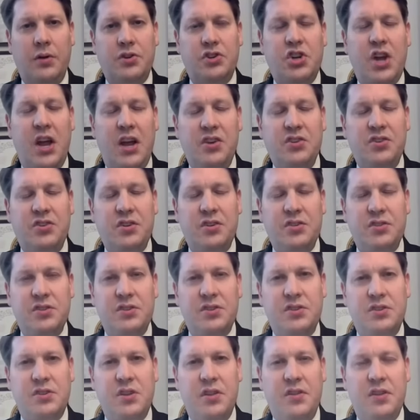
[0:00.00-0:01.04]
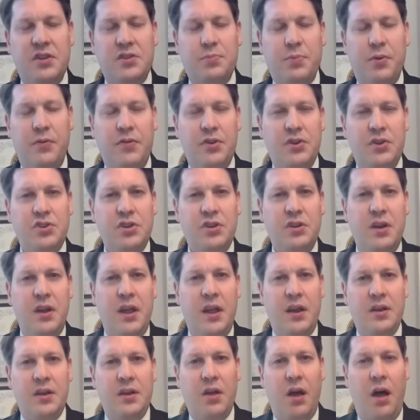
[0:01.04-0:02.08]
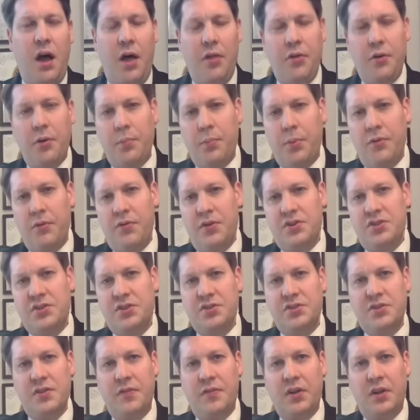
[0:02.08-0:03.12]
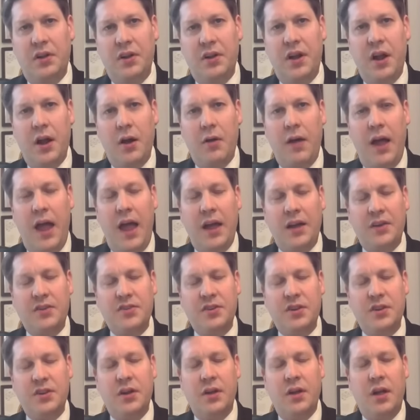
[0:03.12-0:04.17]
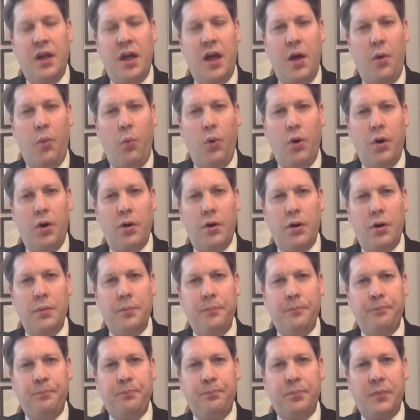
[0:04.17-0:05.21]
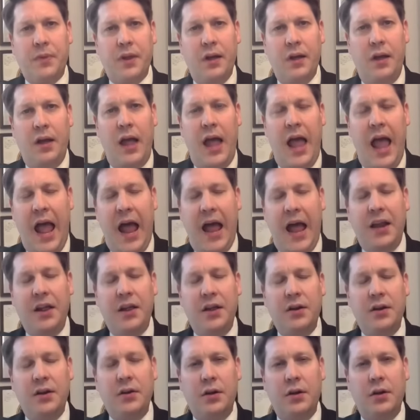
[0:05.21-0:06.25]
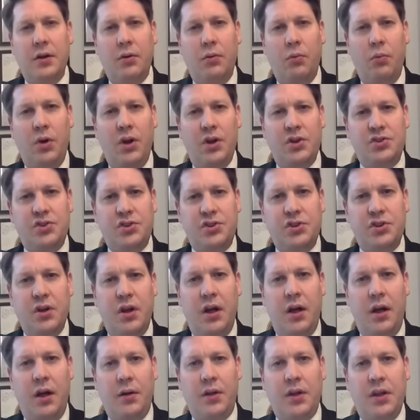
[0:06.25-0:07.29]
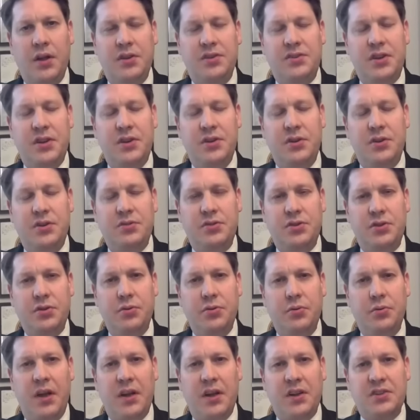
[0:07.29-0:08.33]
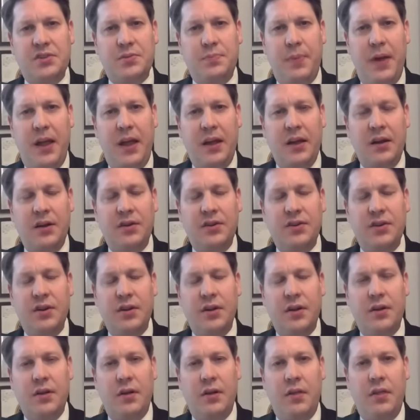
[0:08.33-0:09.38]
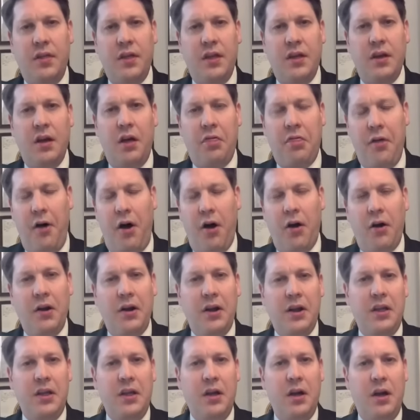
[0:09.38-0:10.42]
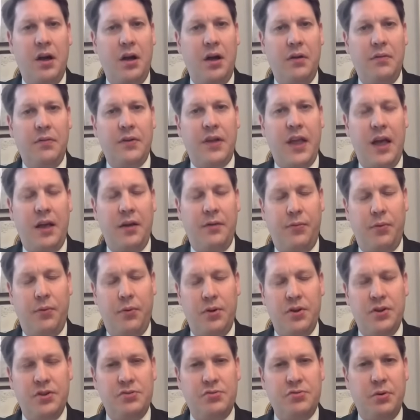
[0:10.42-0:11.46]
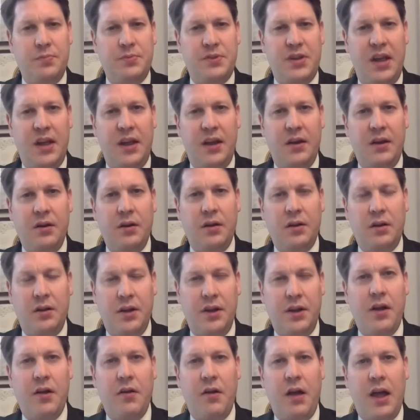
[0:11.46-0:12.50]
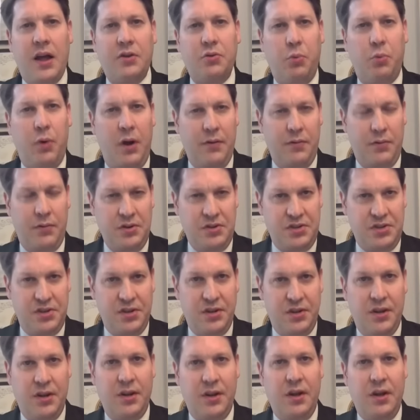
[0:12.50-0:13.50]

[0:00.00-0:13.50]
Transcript: changes to this provision and other provisions of the Clean Air Act, were added, which continued to expand the authority of California to obtain Clean Air Act waivers.